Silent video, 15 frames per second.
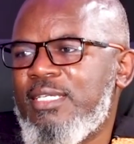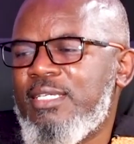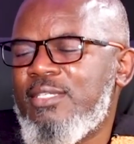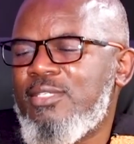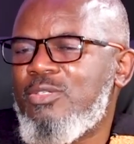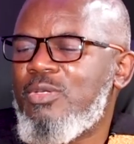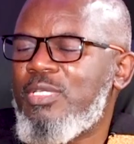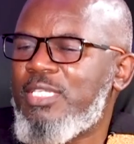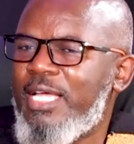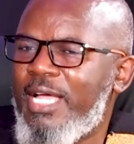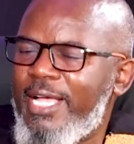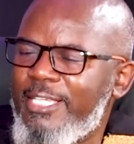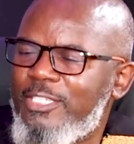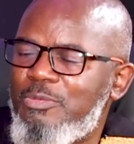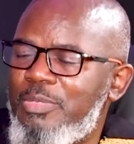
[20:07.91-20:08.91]
So it
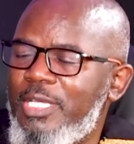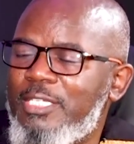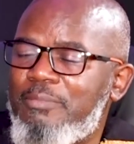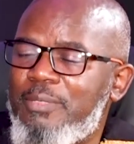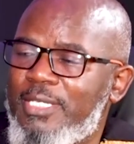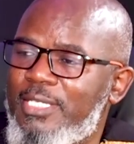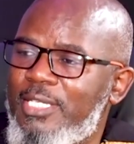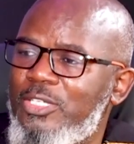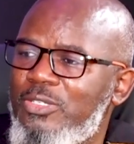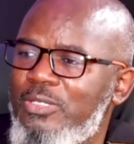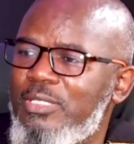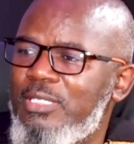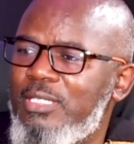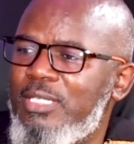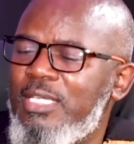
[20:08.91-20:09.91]
has to be
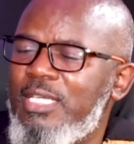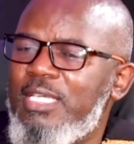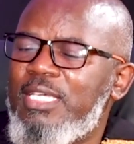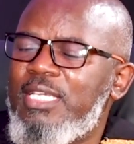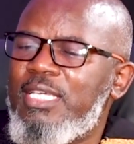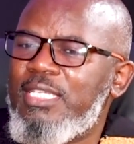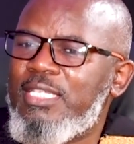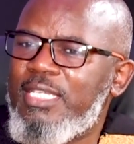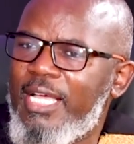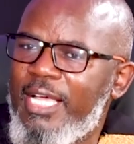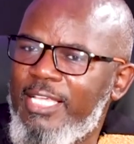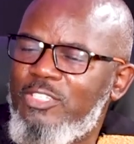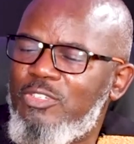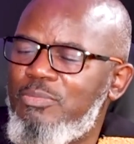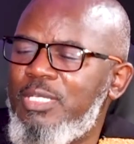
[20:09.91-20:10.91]
expectations, it
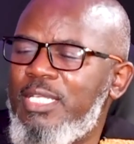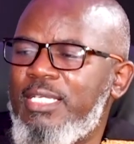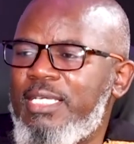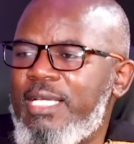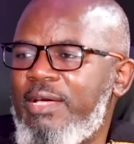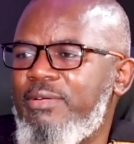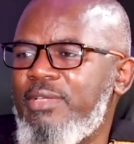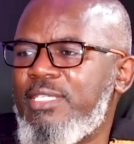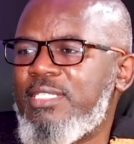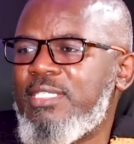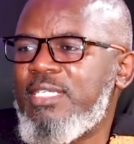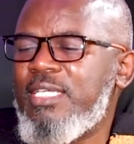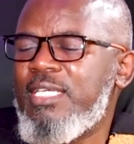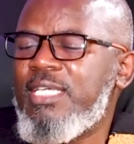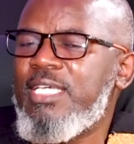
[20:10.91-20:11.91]
has to be encouraged,
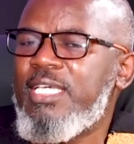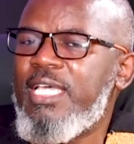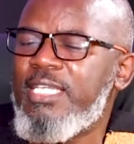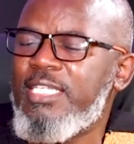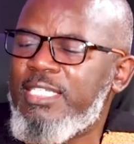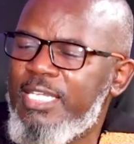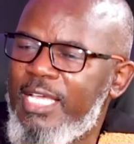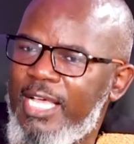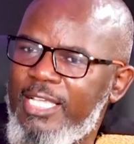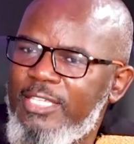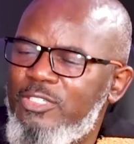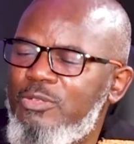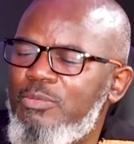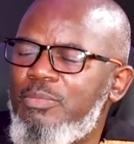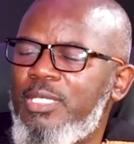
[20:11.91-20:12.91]
and it has
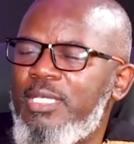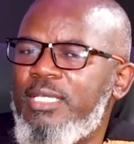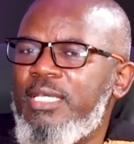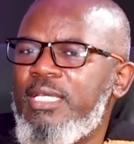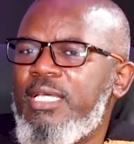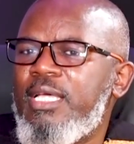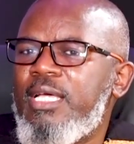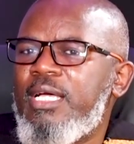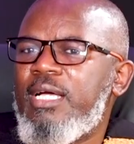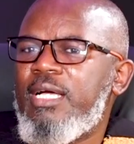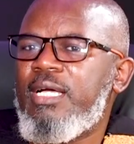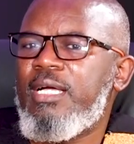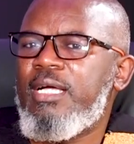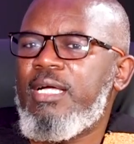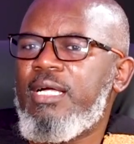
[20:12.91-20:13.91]
to be
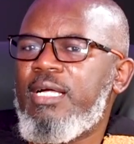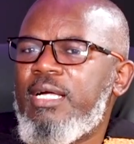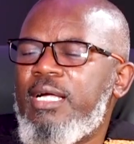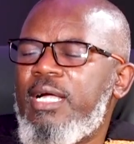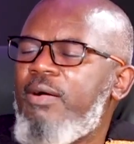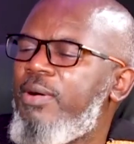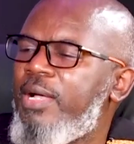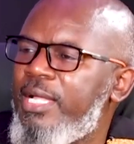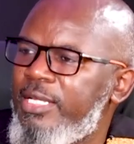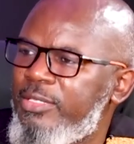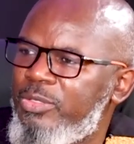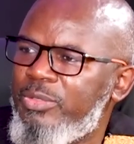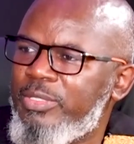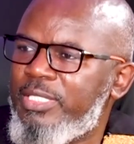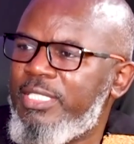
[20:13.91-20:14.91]
our
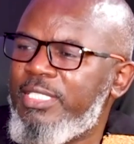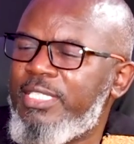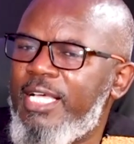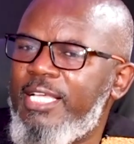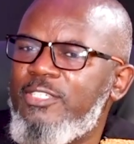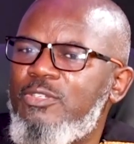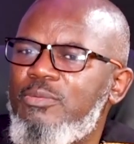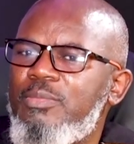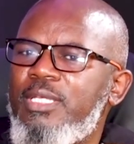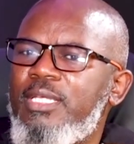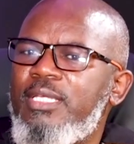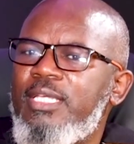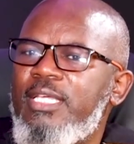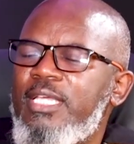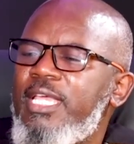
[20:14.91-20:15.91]
ethos. It has to be
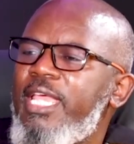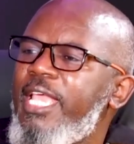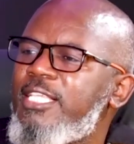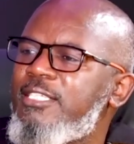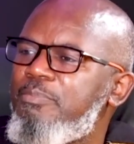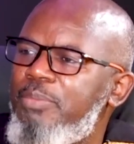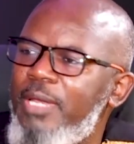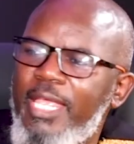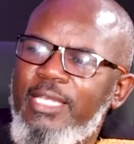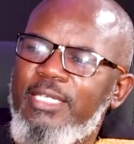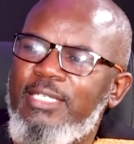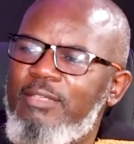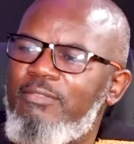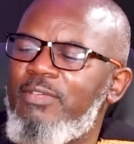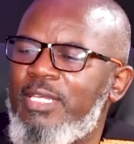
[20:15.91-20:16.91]

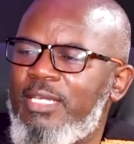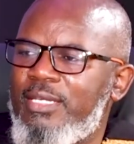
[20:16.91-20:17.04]
explained even.